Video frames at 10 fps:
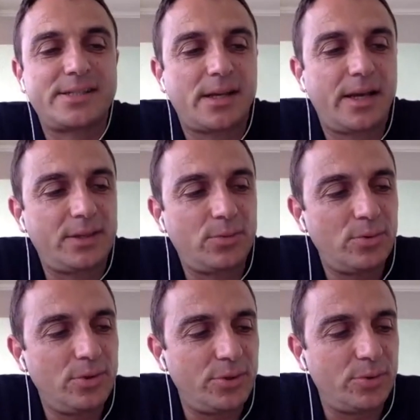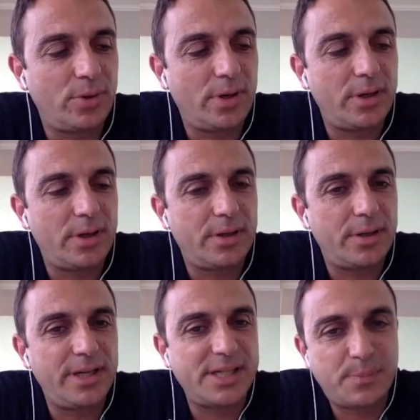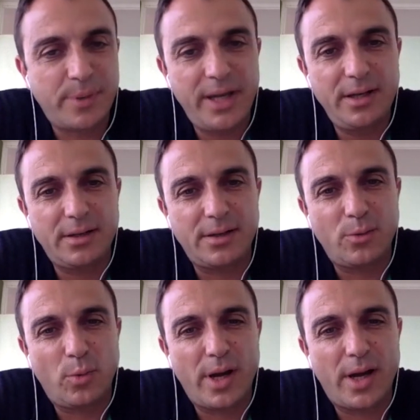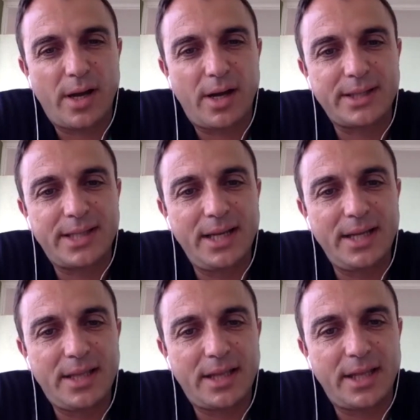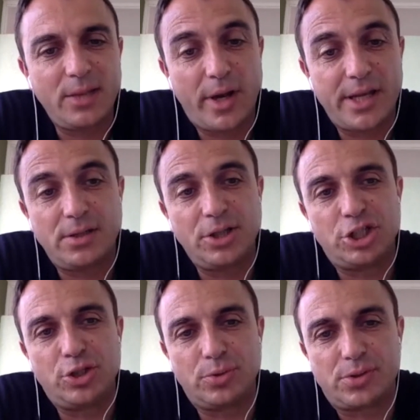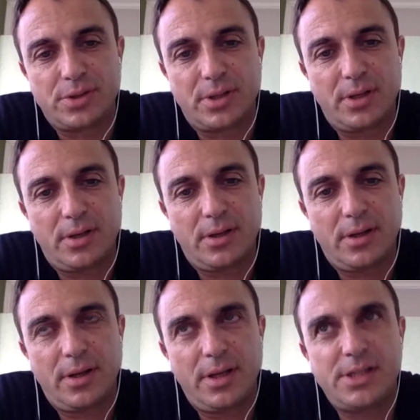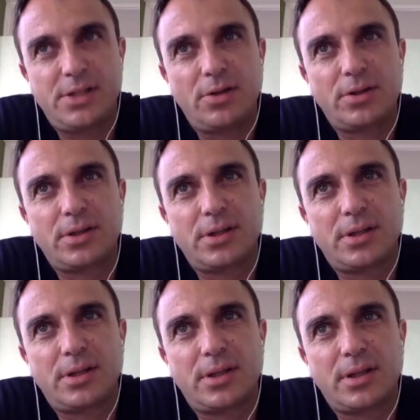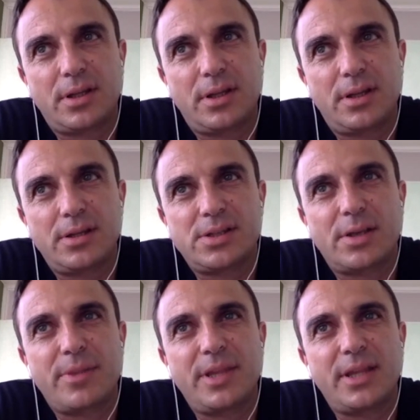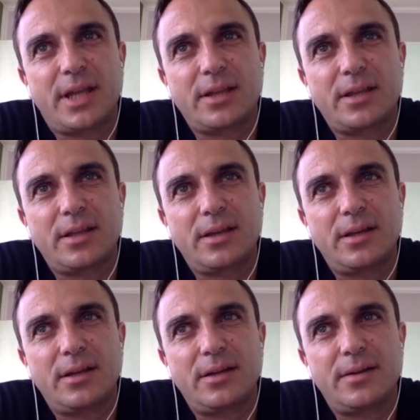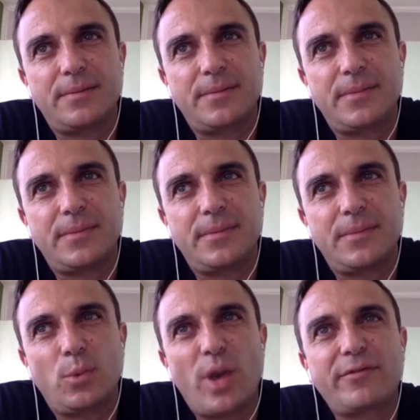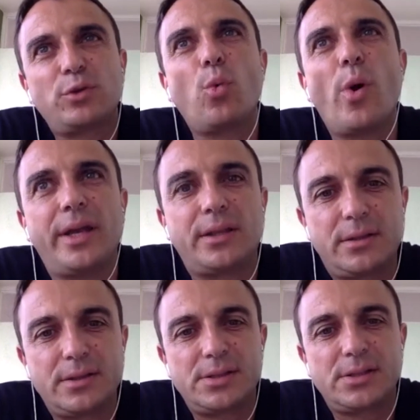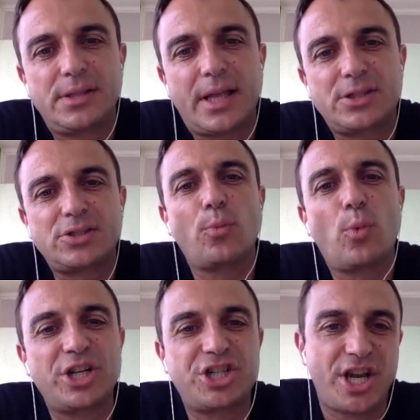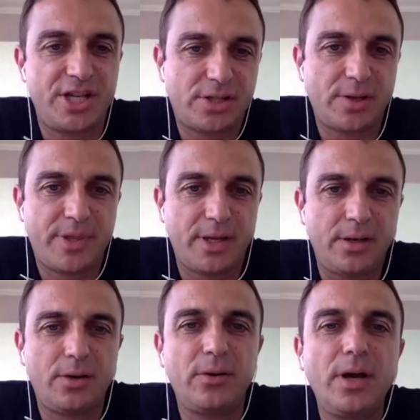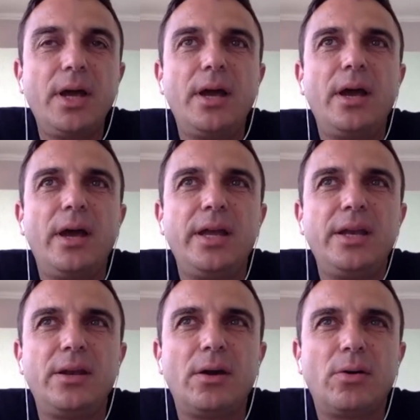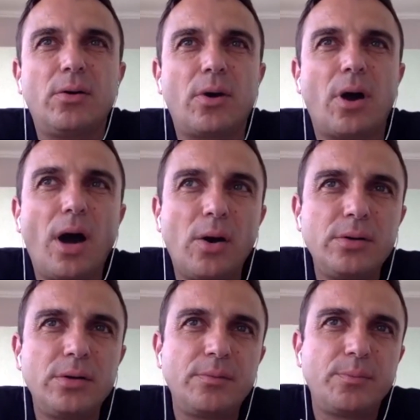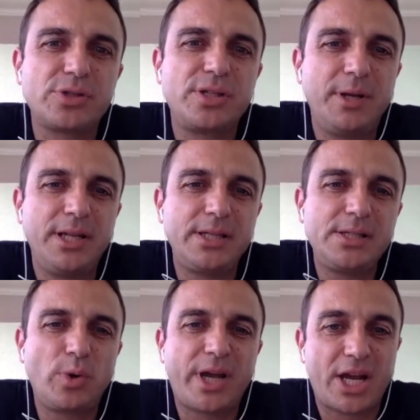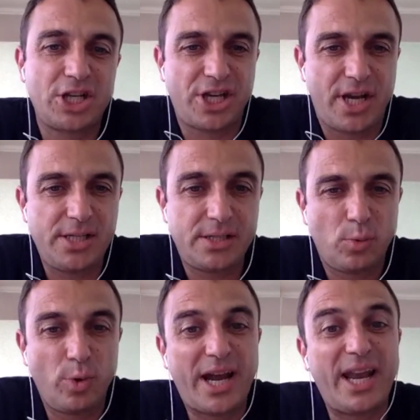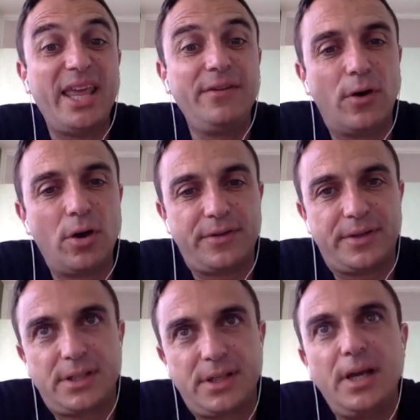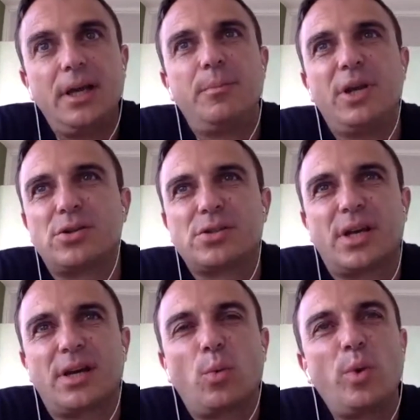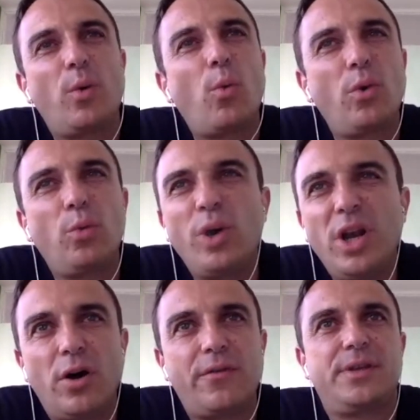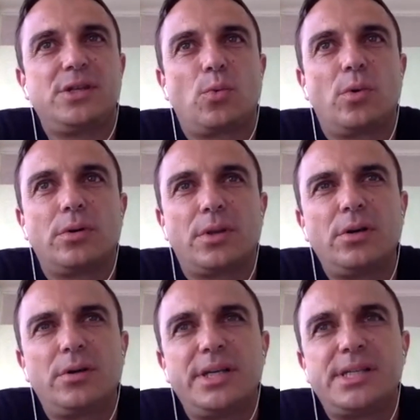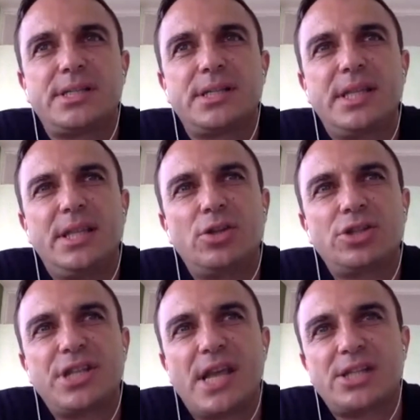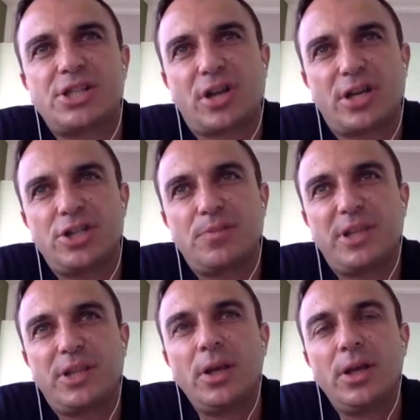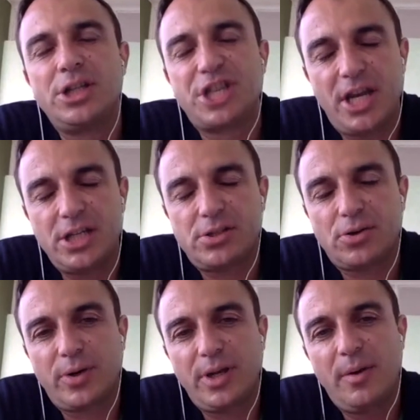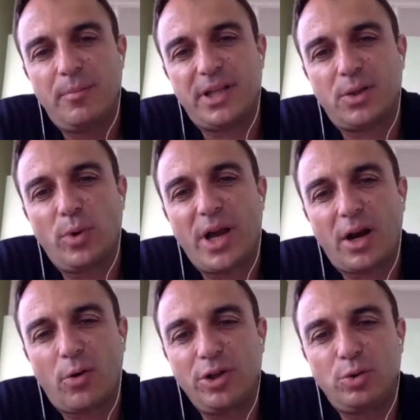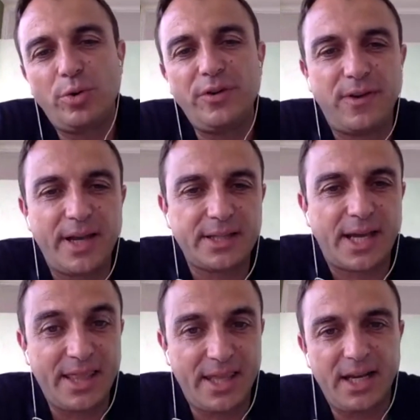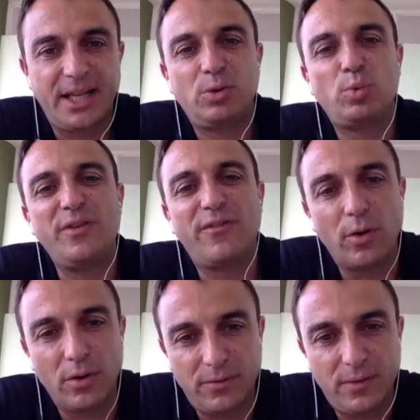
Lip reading: I told you, in Spain, we are telling that education is yours. It's not something that we have to wait that someone change something, no. In our own possibilities, we can change, we can evolve it, because we love this world. No, it's not just change, but change, sorry, but we are going to reflect and then to evolve.